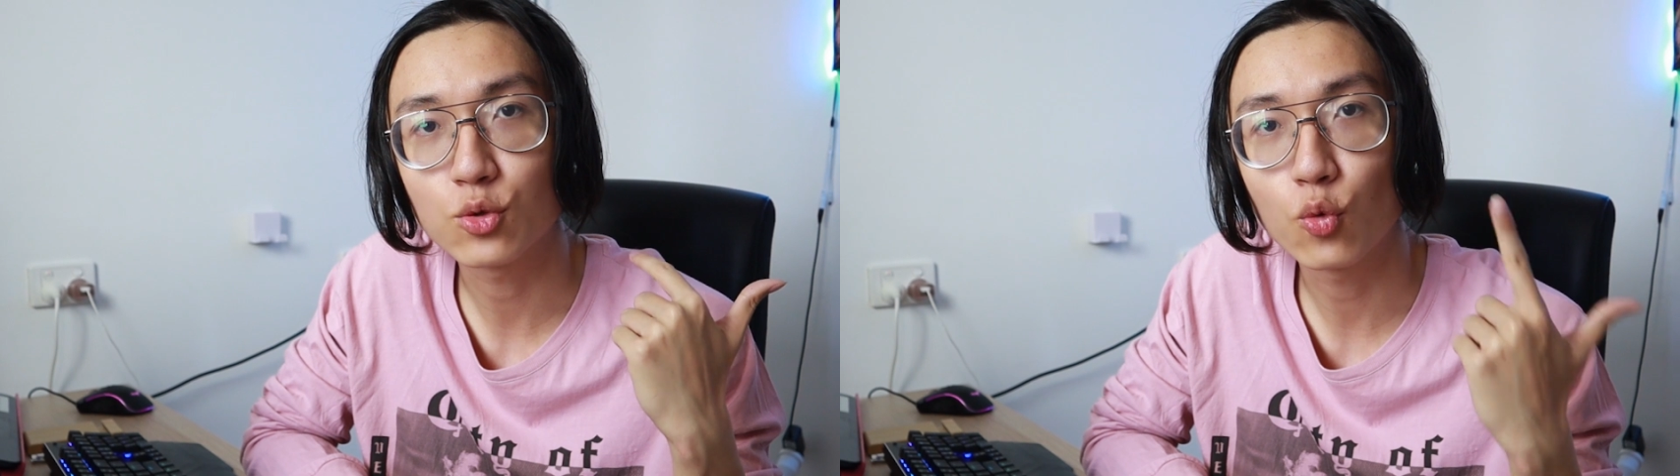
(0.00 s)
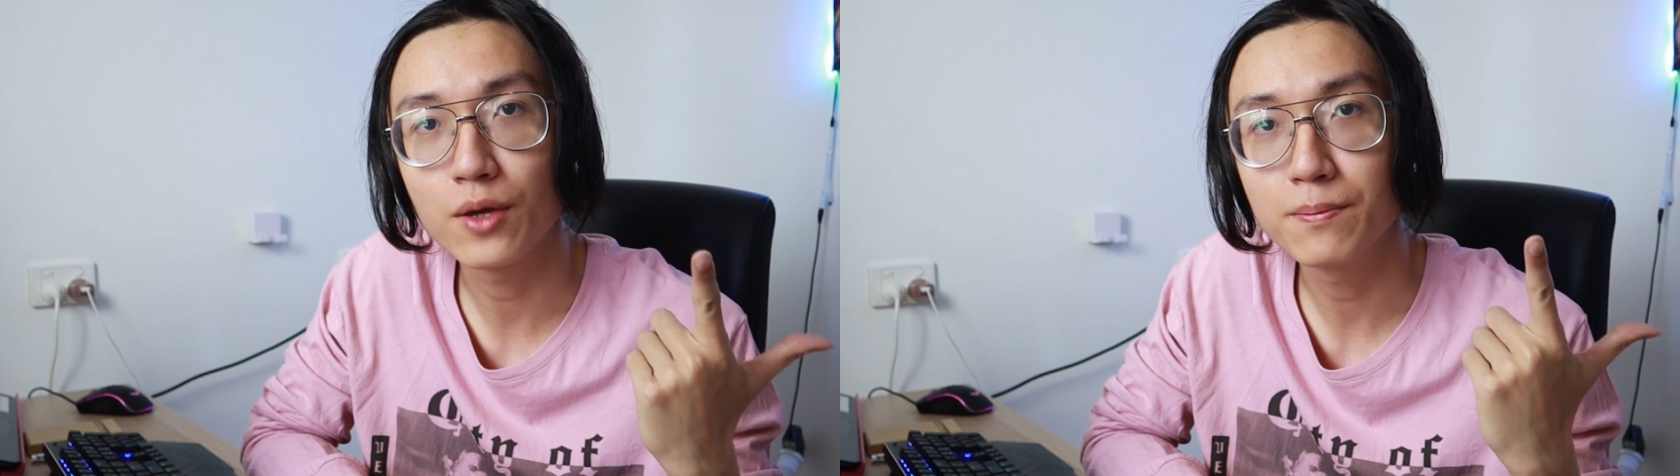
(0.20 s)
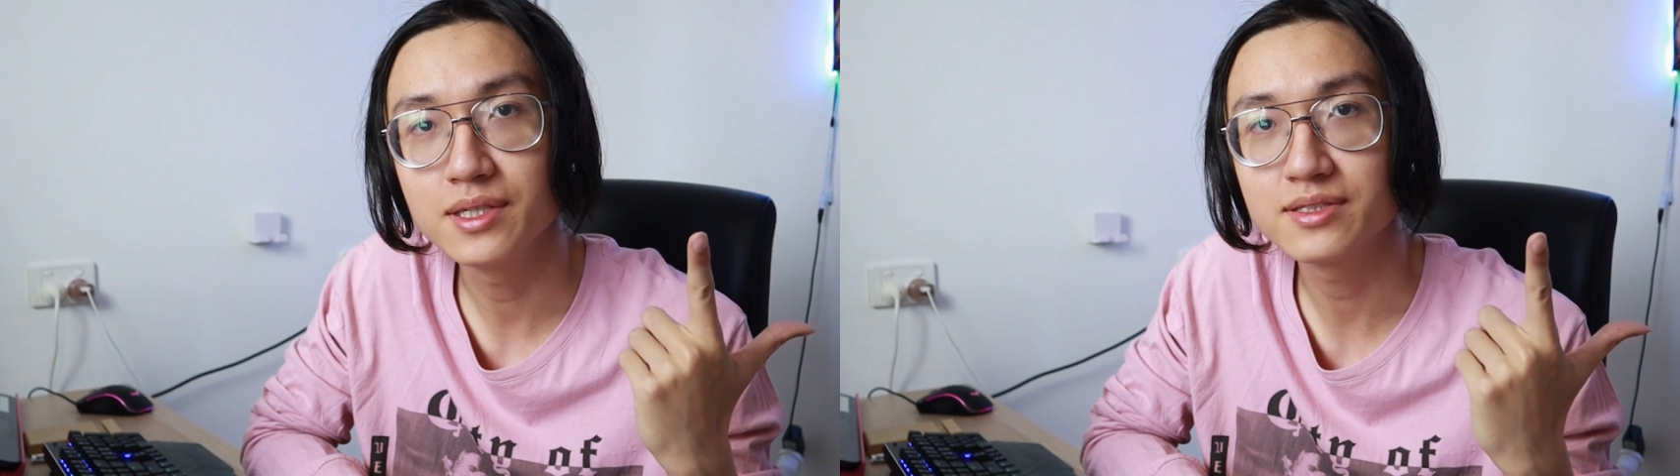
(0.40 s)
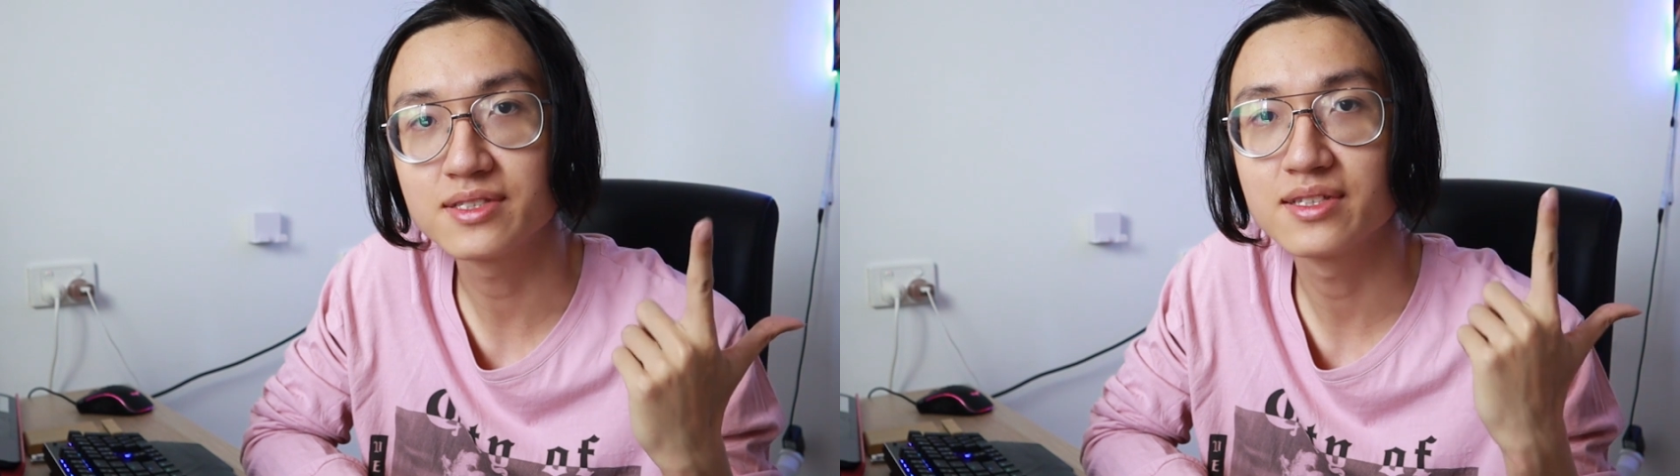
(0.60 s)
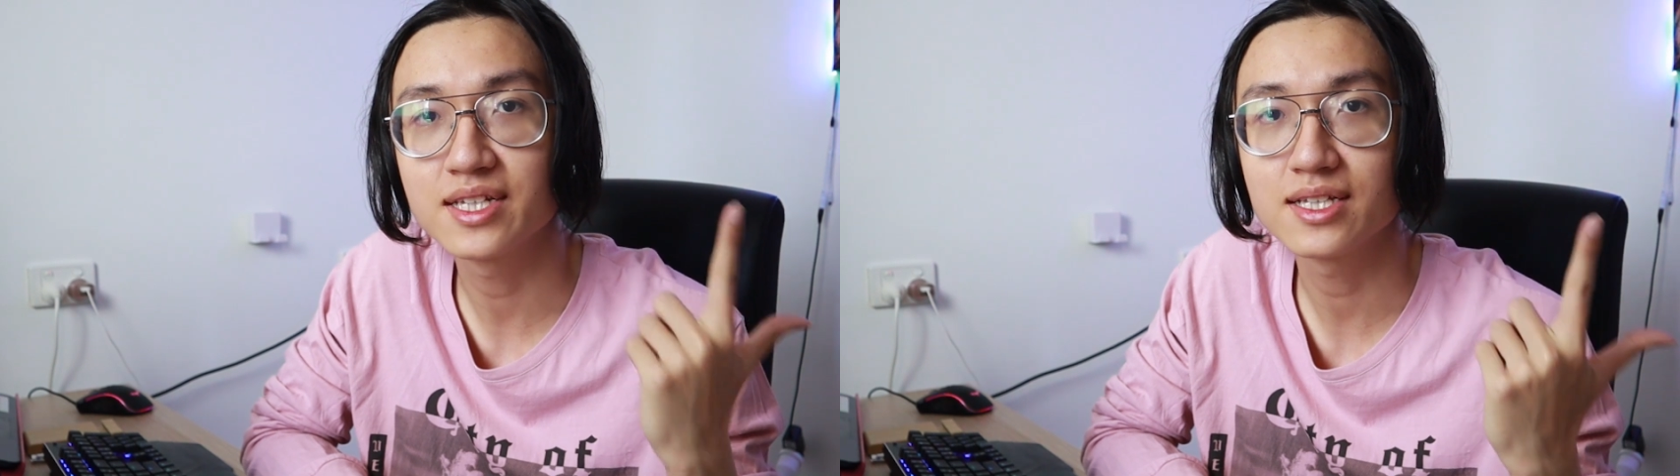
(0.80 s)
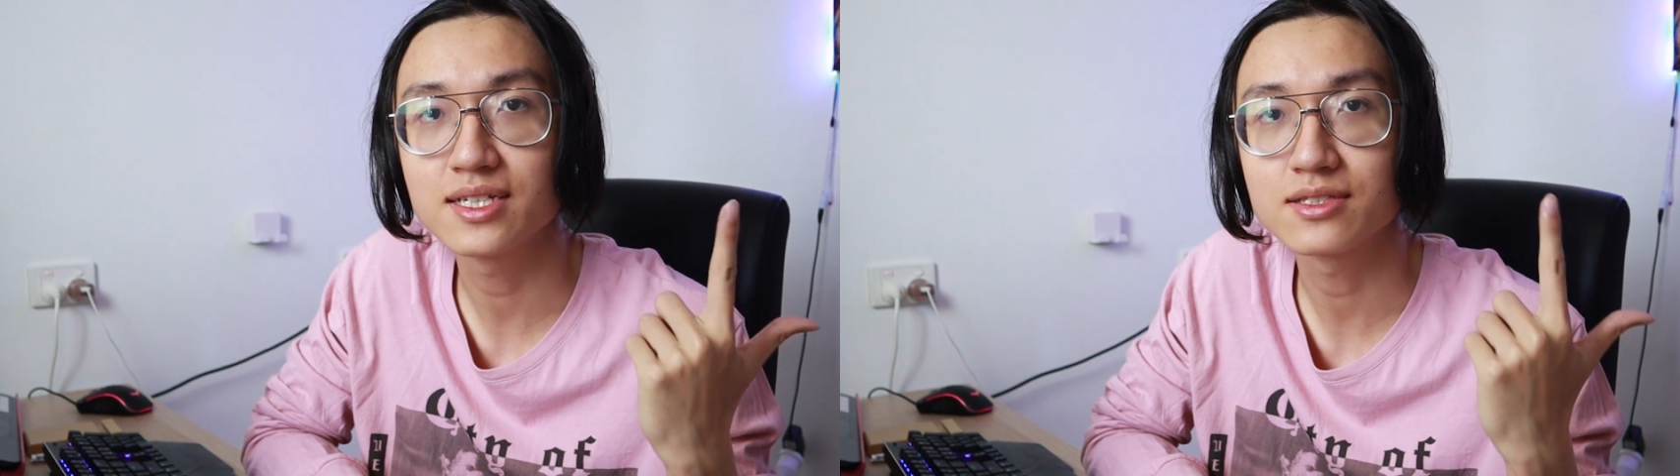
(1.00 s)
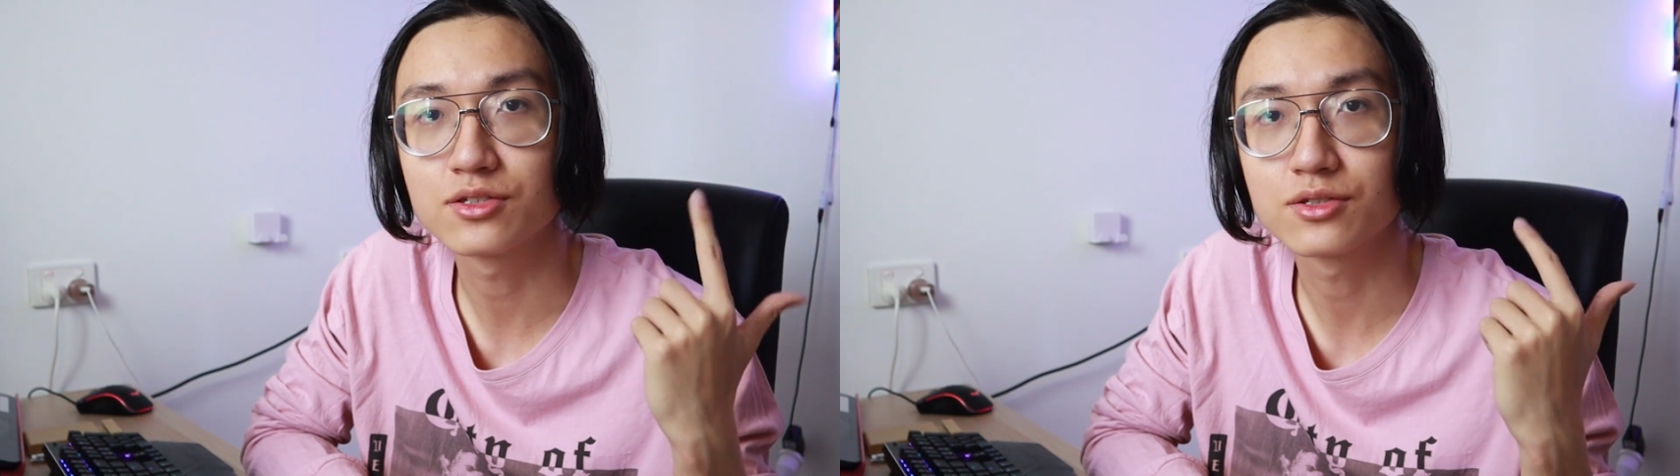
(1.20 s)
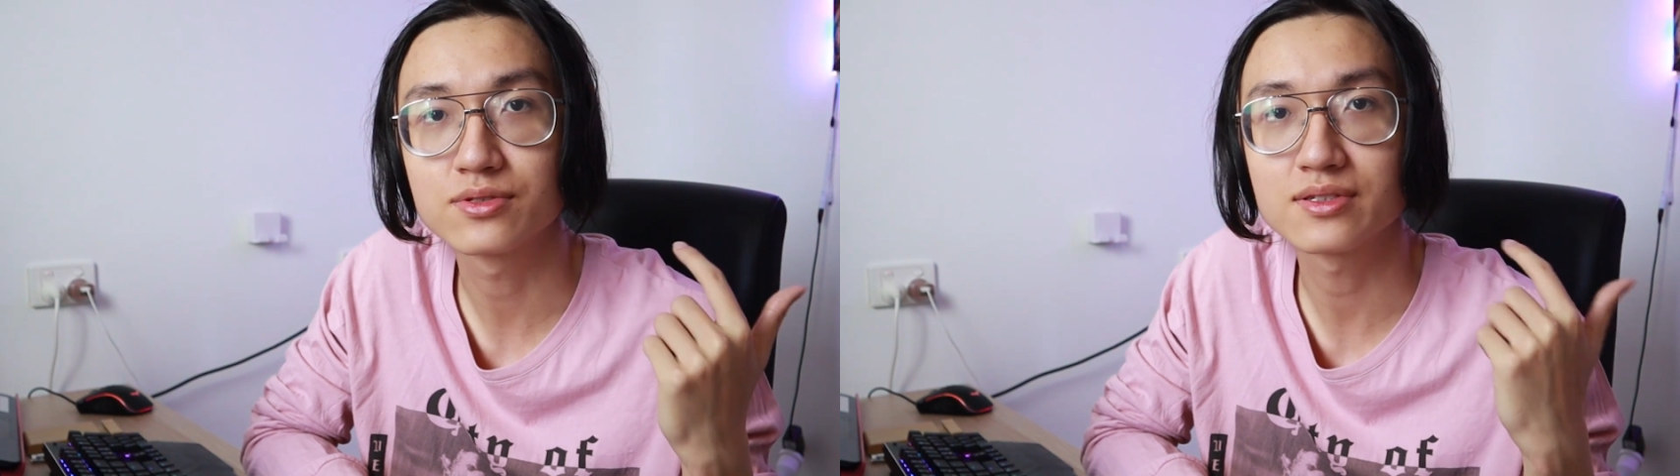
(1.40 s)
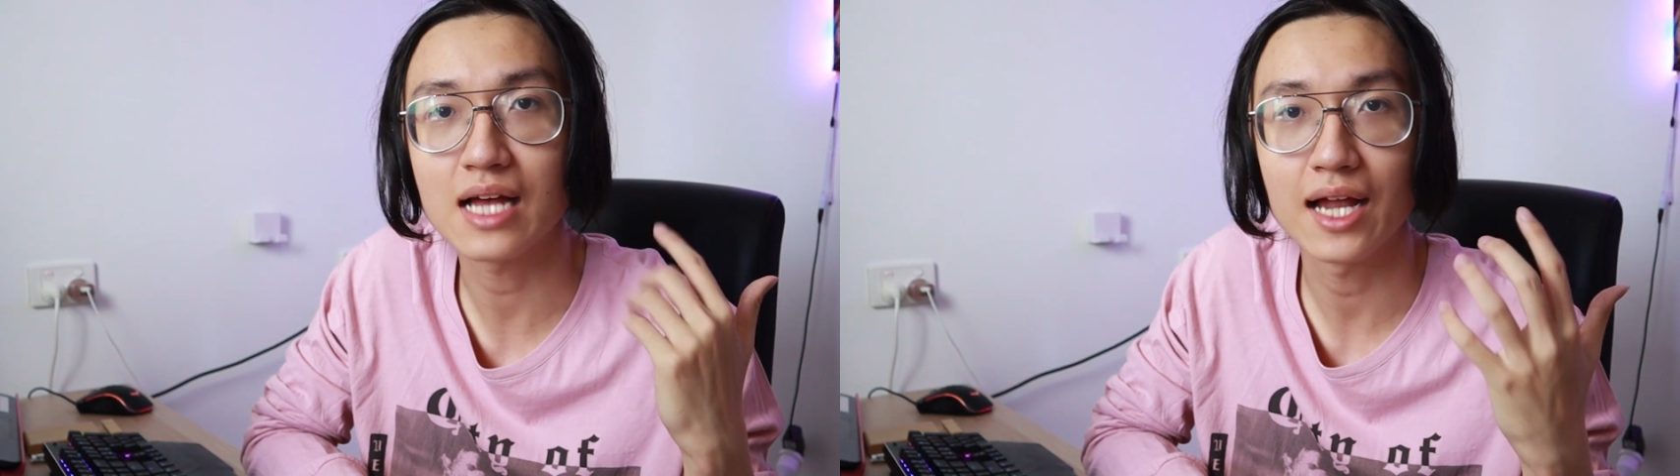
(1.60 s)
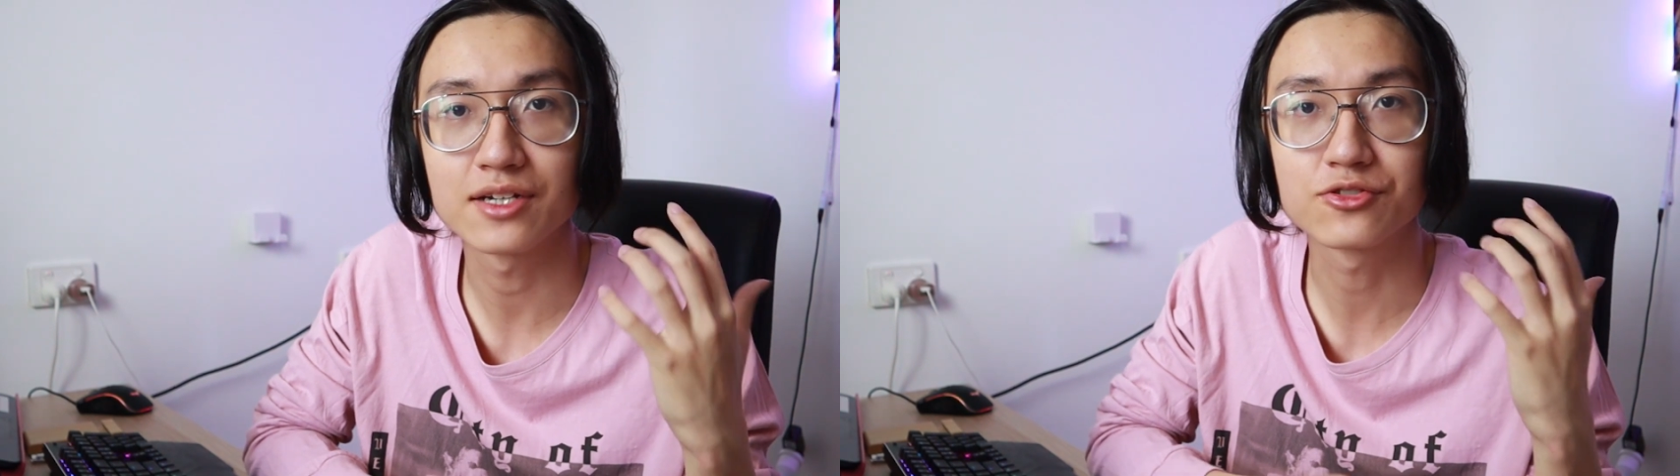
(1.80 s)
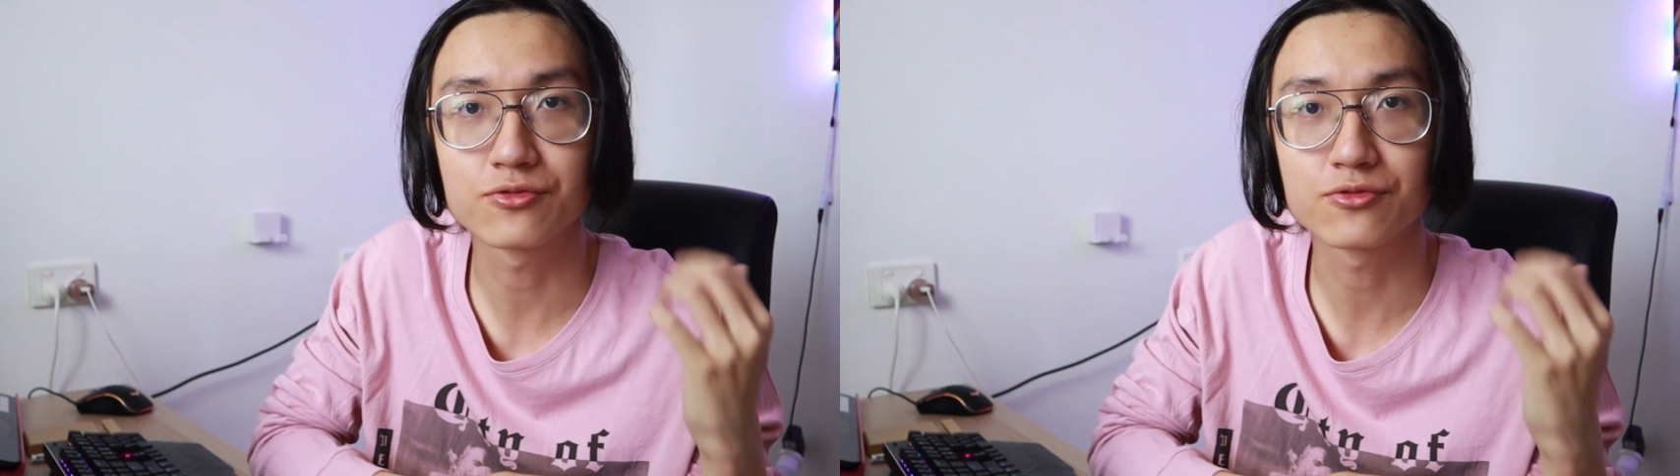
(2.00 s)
equipments needed to start